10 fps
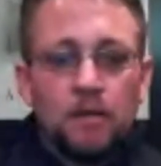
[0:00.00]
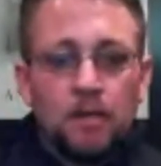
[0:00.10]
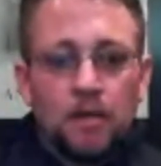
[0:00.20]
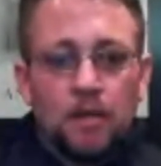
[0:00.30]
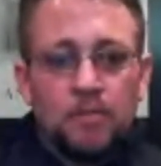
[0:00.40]

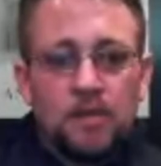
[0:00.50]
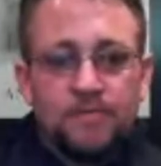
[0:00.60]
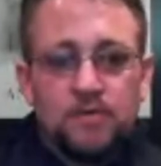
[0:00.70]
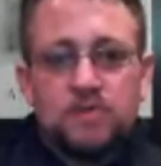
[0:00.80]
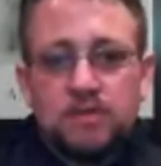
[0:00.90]
If
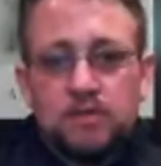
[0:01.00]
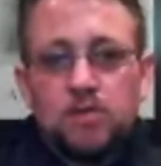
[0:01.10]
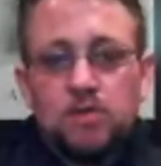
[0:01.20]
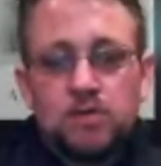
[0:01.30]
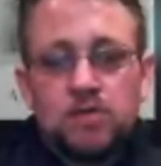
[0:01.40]
there's
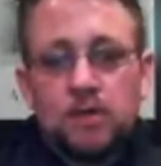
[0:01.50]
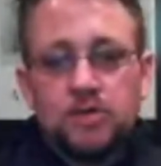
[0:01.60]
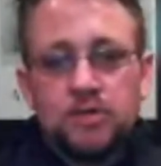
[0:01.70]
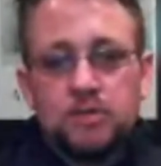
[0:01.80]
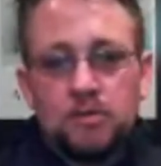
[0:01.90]
new
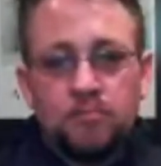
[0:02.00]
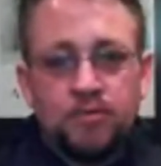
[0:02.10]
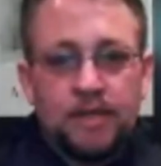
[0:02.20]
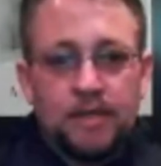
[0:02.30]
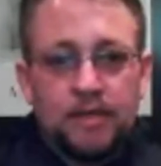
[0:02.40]
construction
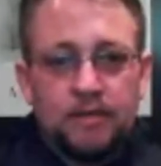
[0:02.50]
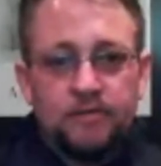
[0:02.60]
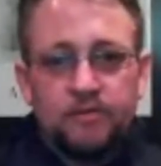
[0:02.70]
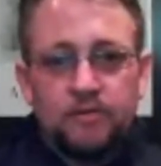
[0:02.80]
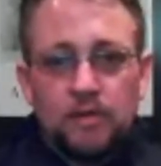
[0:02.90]

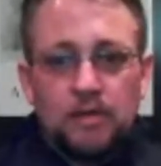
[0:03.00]
plans,